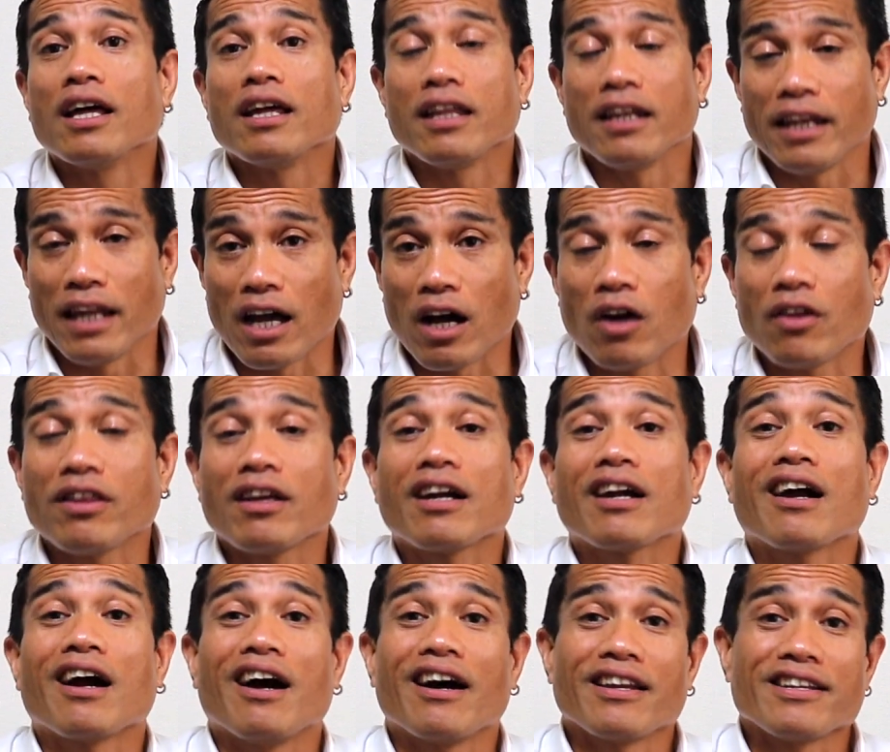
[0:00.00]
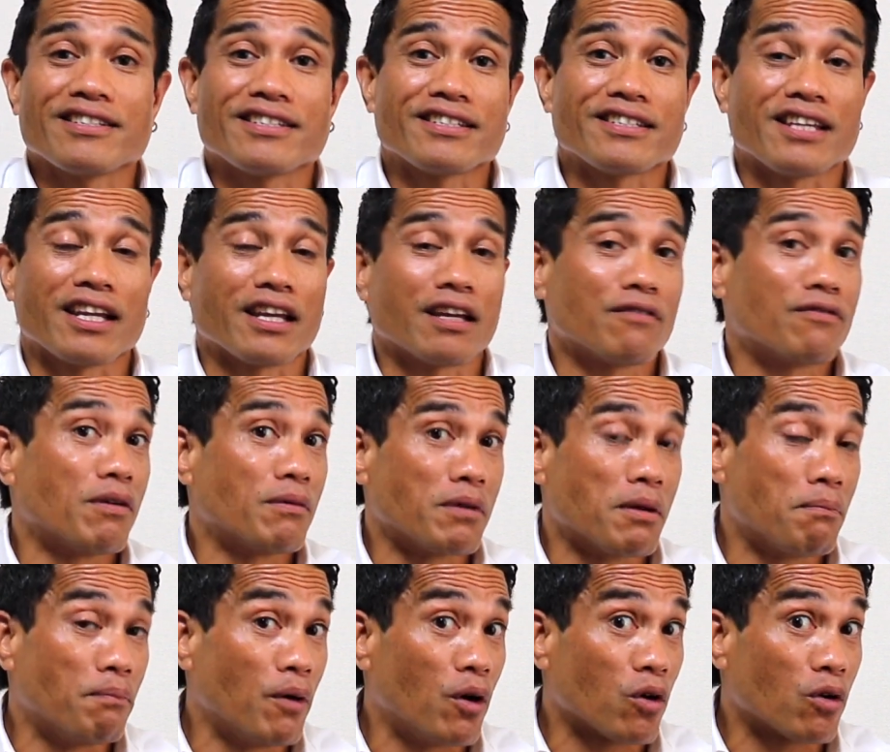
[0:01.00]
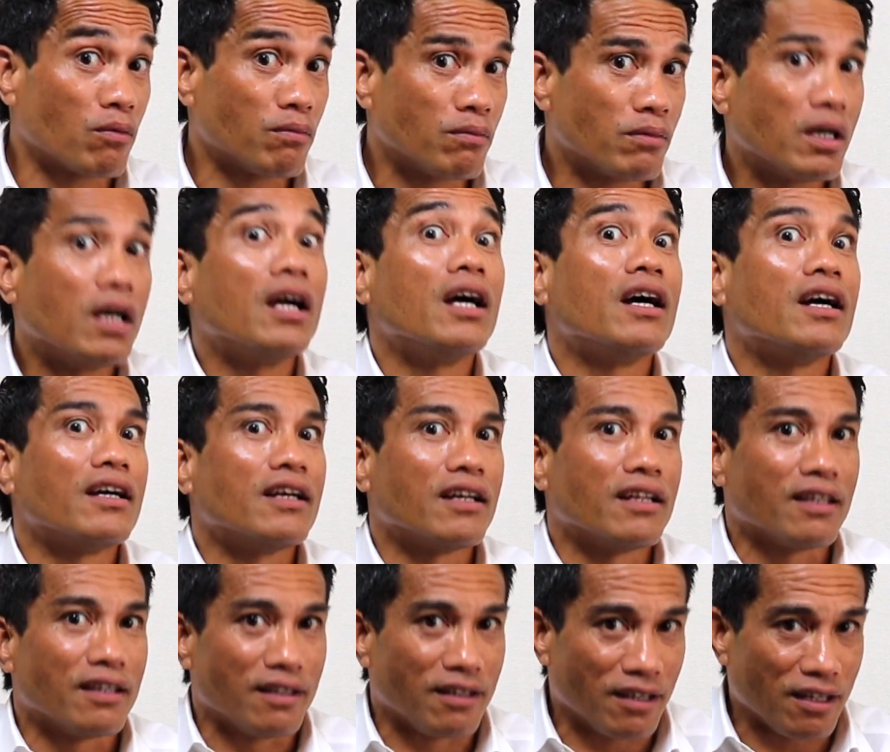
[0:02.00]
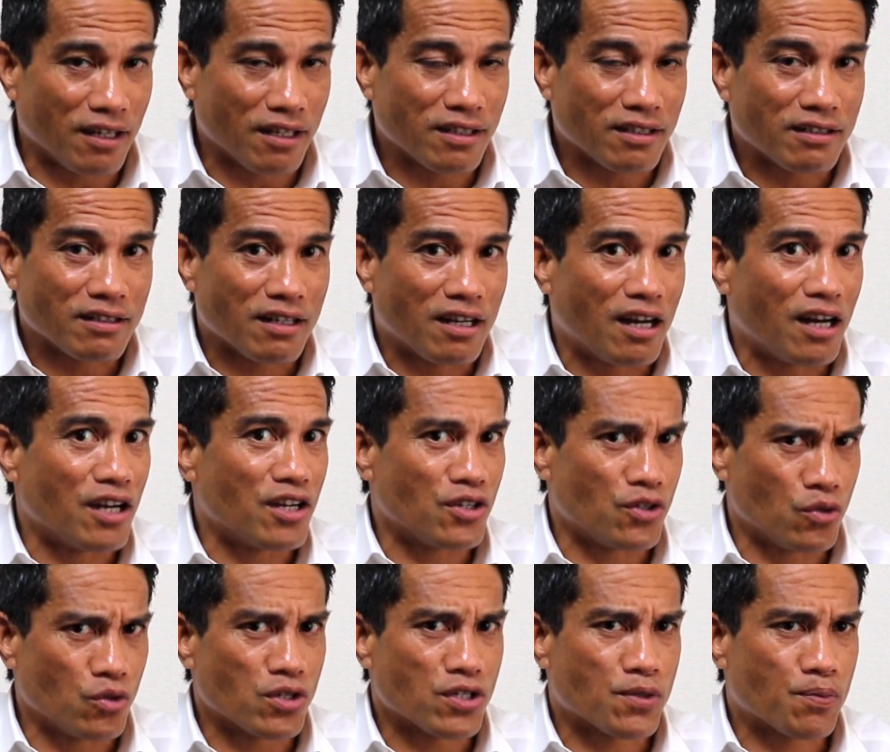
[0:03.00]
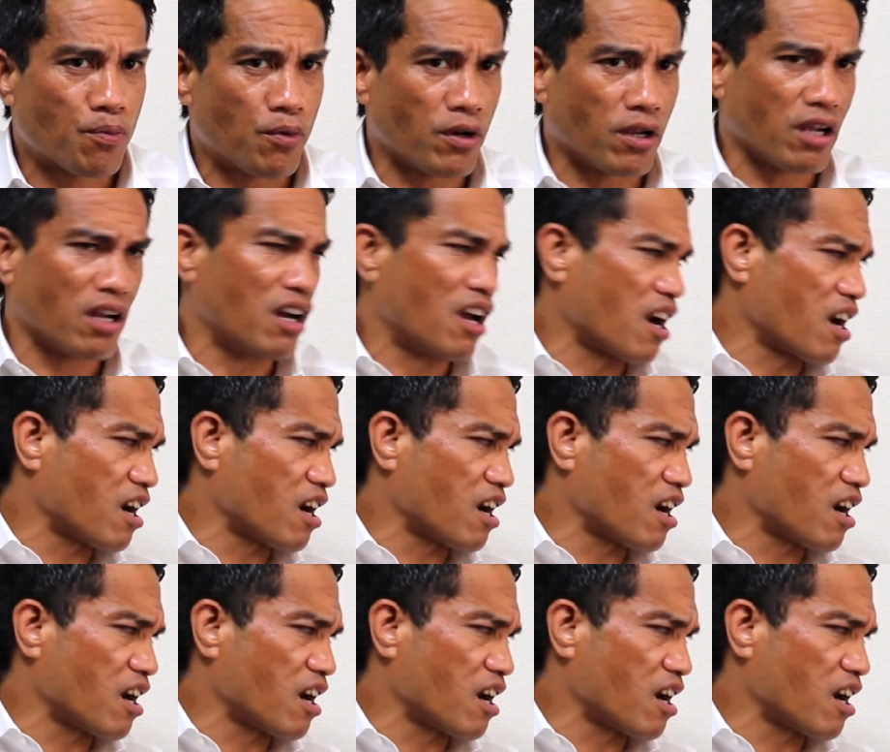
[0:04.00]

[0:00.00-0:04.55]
Now their card is second from the bottom. Then I do a spring.